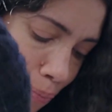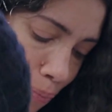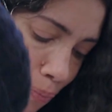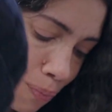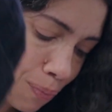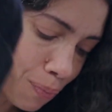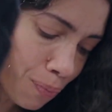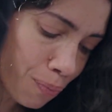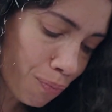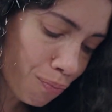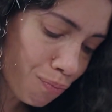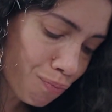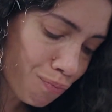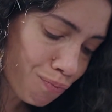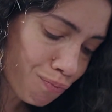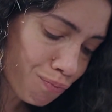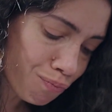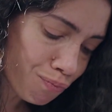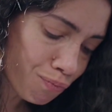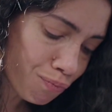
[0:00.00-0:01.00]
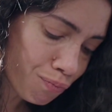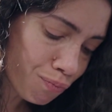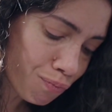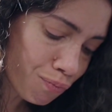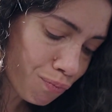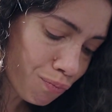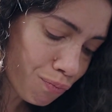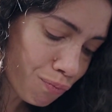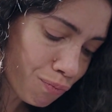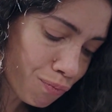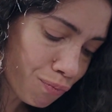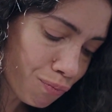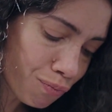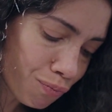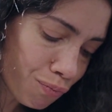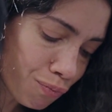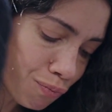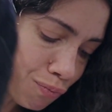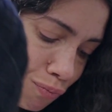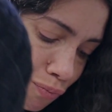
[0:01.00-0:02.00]
of these children.
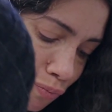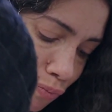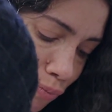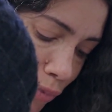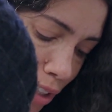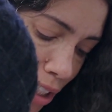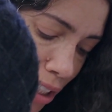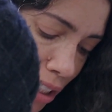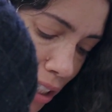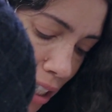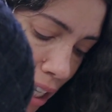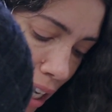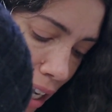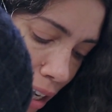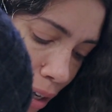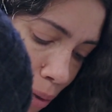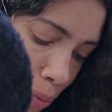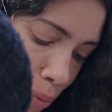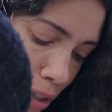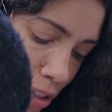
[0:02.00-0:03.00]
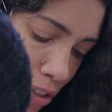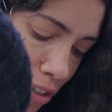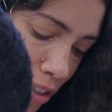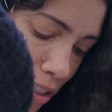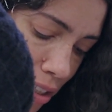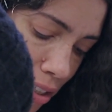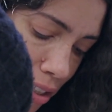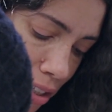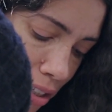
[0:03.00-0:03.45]
The erasure of their